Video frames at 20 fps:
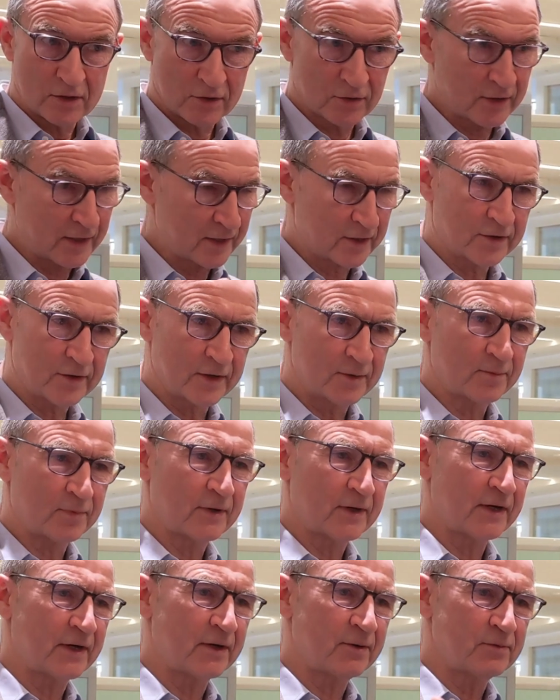great
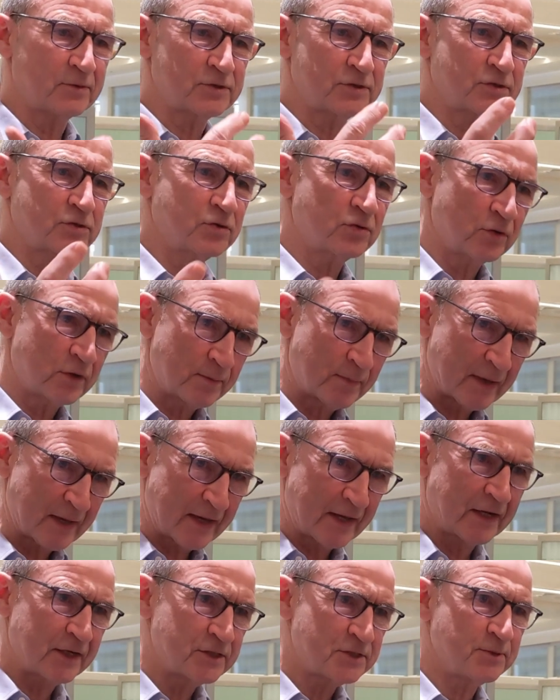player, was going to be
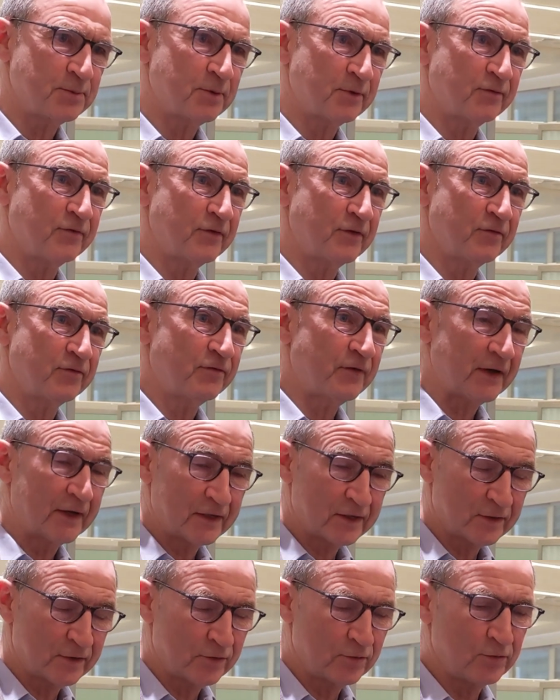eligible for the
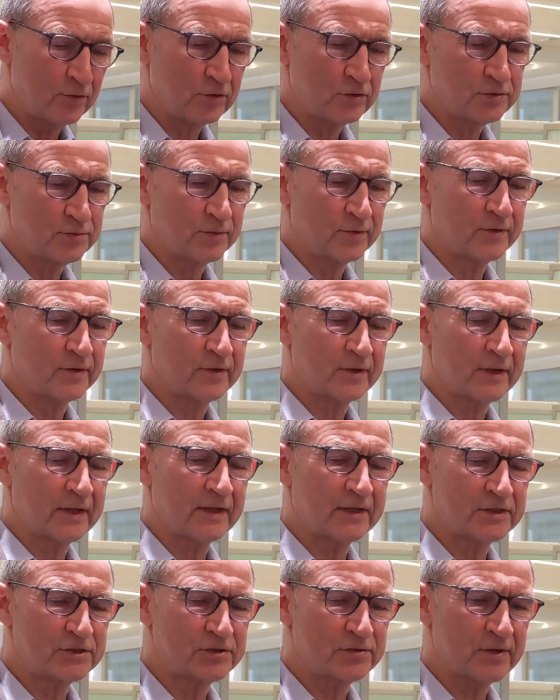final. The rules were kind
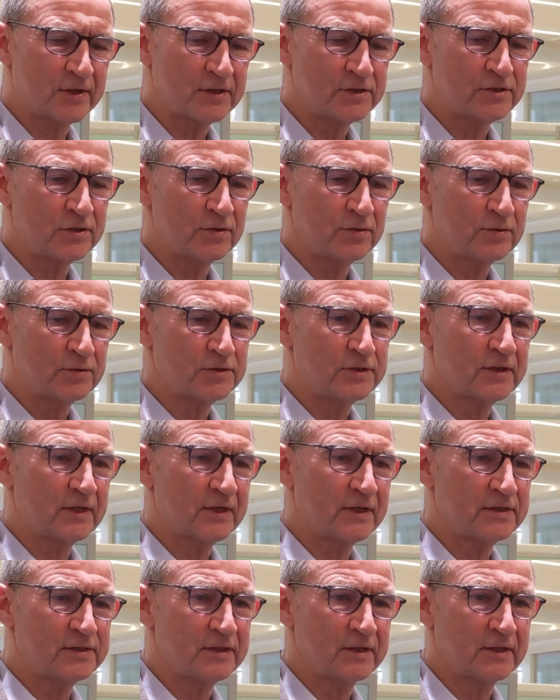of strange in those
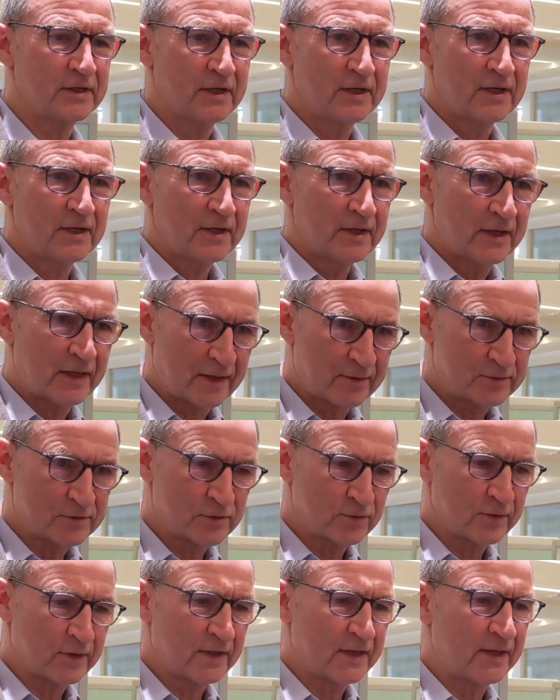days, that's the
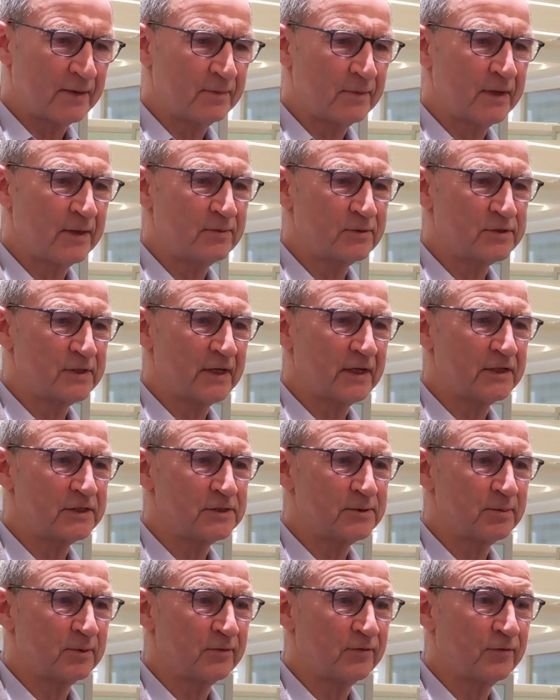only game that he was
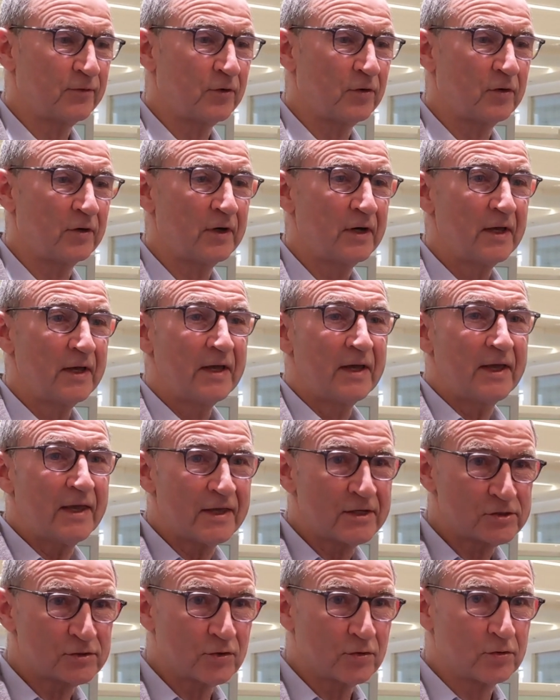eligible for. He
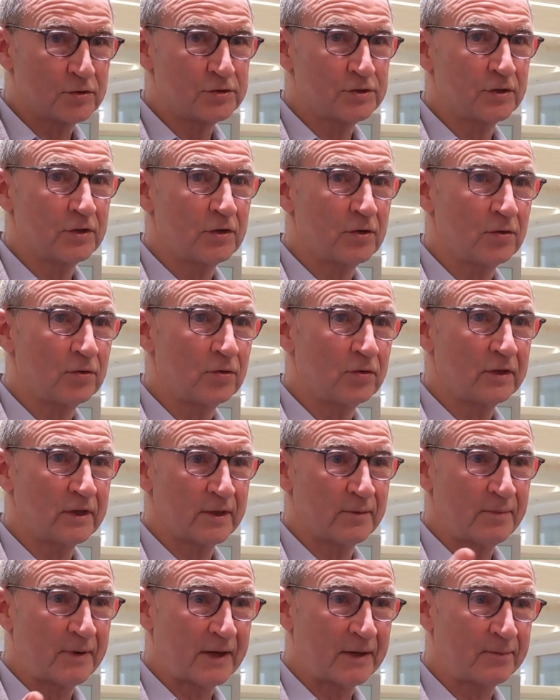scores a goal at the
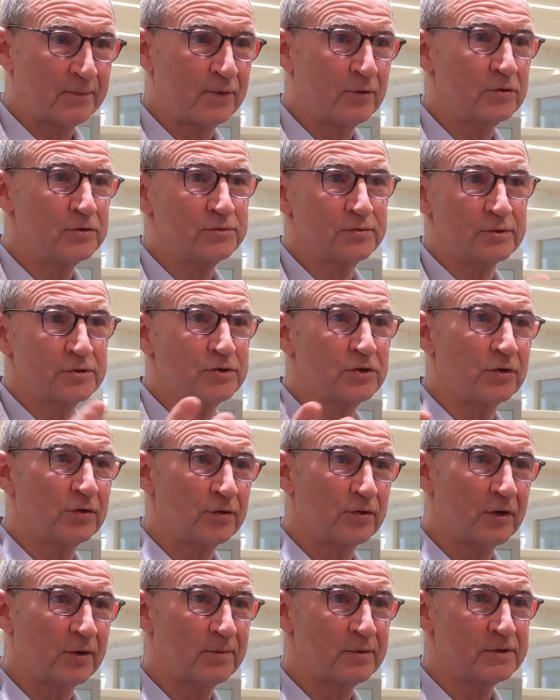back post with John
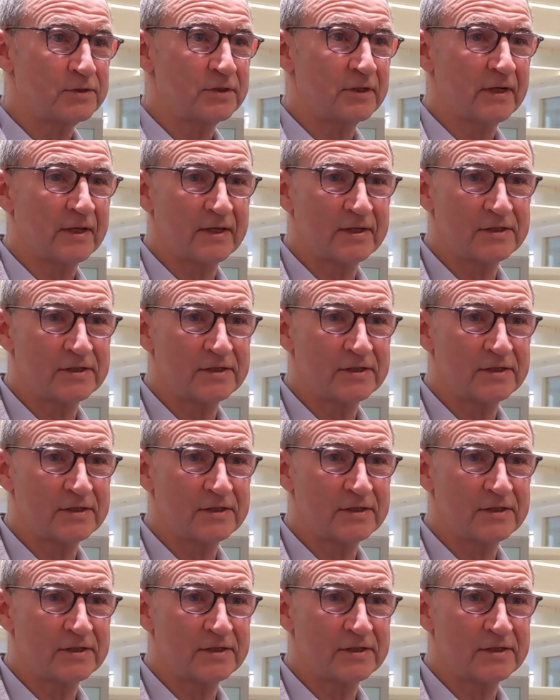Robertson